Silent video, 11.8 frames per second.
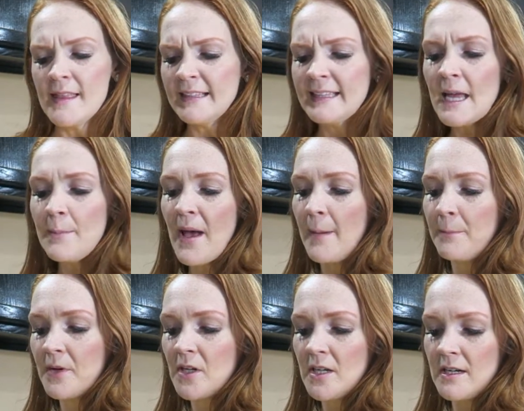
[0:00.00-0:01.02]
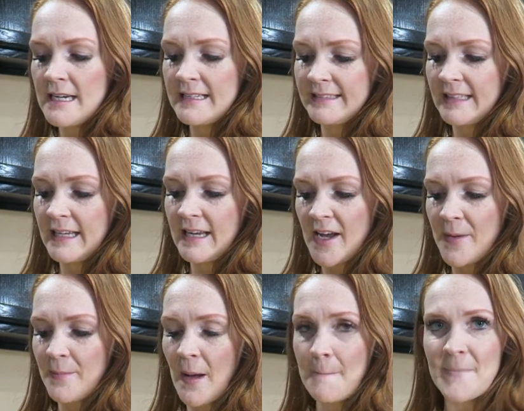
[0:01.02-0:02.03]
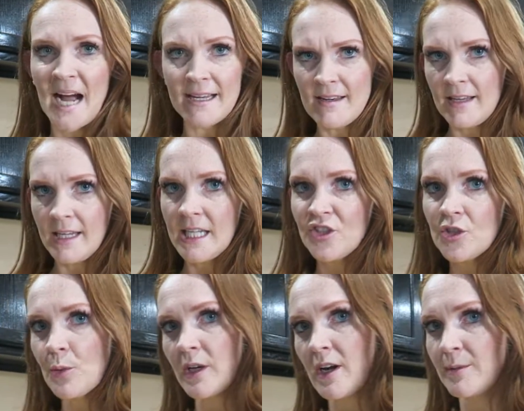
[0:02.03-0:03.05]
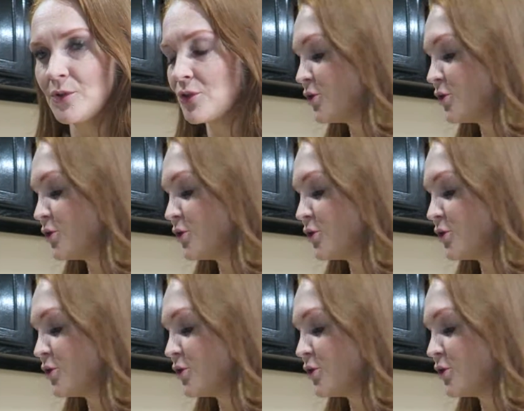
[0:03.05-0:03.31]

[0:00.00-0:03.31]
They say pepper is like a binding agent when it comes